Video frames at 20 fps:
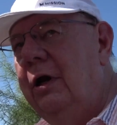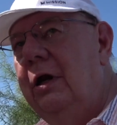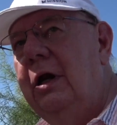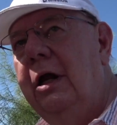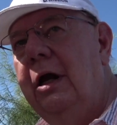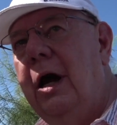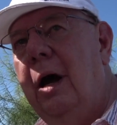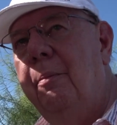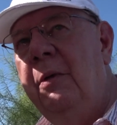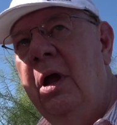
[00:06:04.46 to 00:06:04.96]

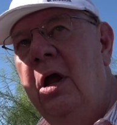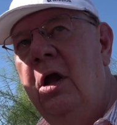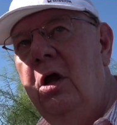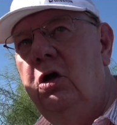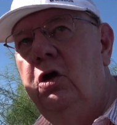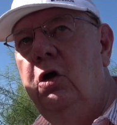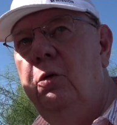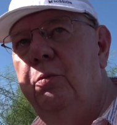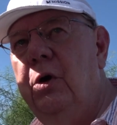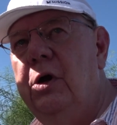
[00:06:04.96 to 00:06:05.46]
heating up,
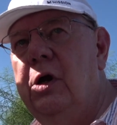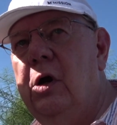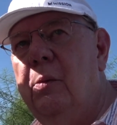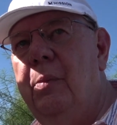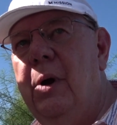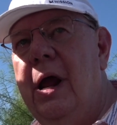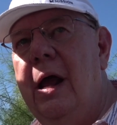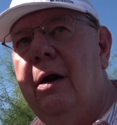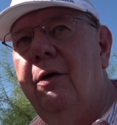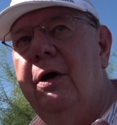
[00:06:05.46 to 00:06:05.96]
you'd bring your
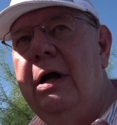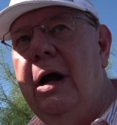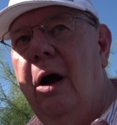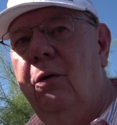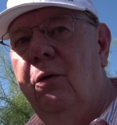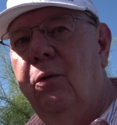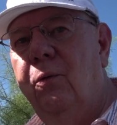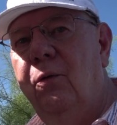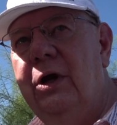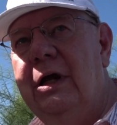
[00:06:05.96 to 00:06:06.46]
battery
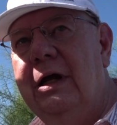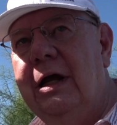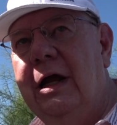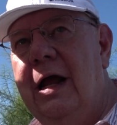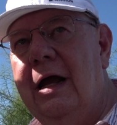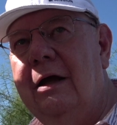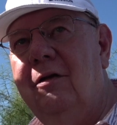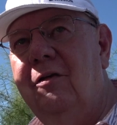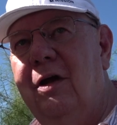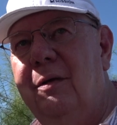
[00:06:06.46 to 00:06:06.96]
out,
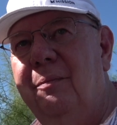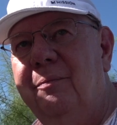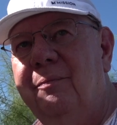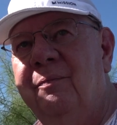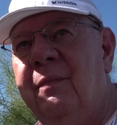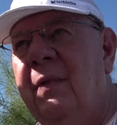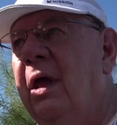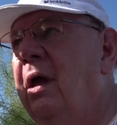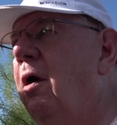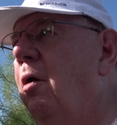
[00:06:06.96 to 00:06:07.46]
reconnect it,
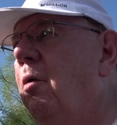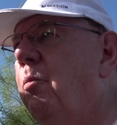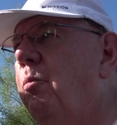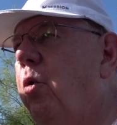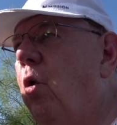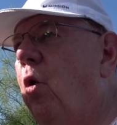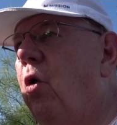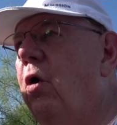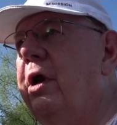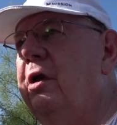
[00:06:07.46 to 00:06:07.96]

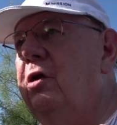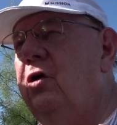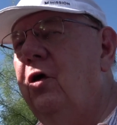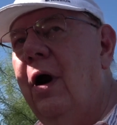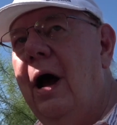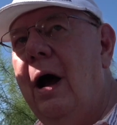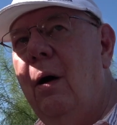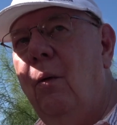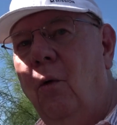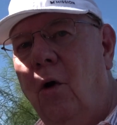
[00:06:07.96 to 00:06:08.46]
pour in your
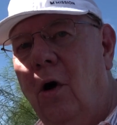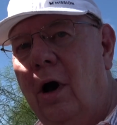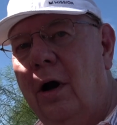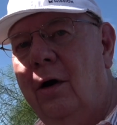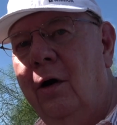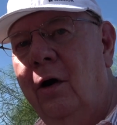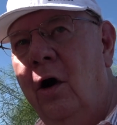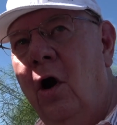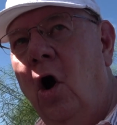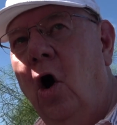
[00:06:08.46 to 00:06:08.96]
hot
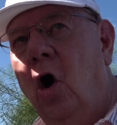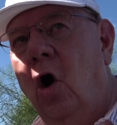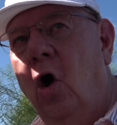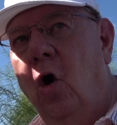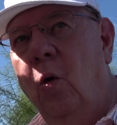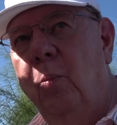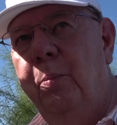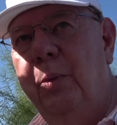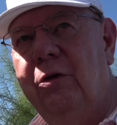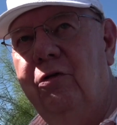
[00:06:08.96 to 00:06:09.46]
water,
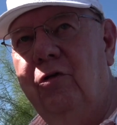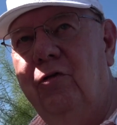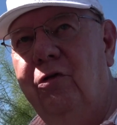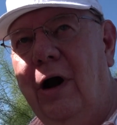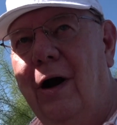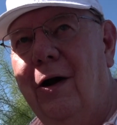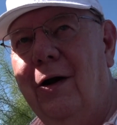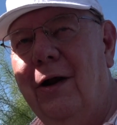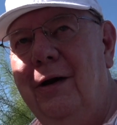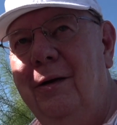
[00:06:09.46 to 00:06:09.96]
hope it
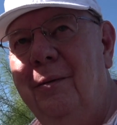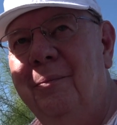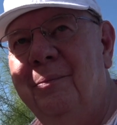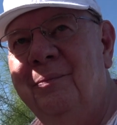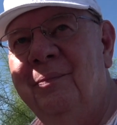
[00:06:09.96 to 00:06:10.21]
started,